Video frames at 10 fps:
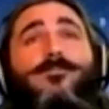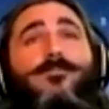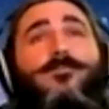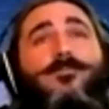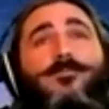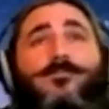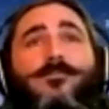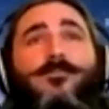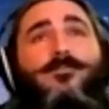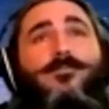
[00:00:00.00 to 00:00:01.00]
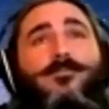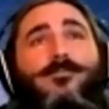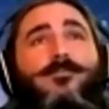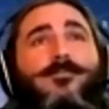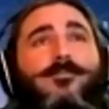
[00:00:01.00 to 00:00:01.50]

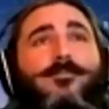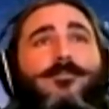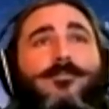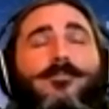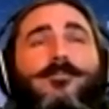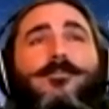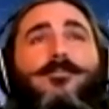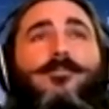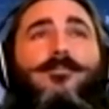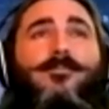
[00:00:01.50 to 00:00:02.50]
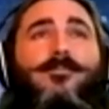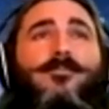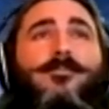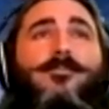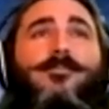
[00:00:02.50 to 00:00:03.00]

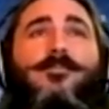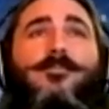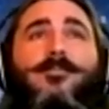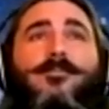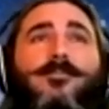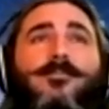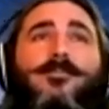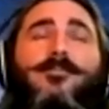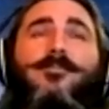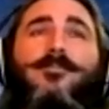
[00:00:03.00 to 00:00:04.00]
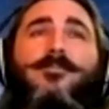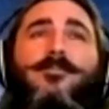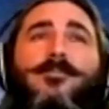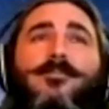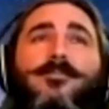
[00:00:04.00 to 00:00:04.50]

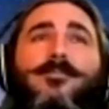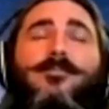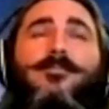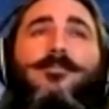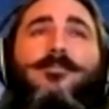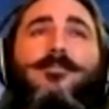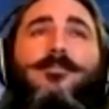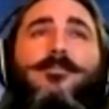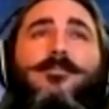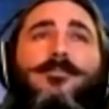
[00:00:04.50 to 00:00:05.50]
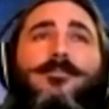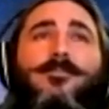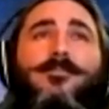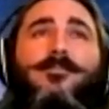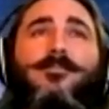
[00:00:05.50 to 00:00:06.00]

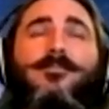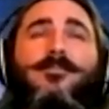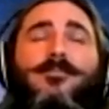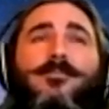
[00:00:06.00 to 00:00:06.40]
The person shown says nothing.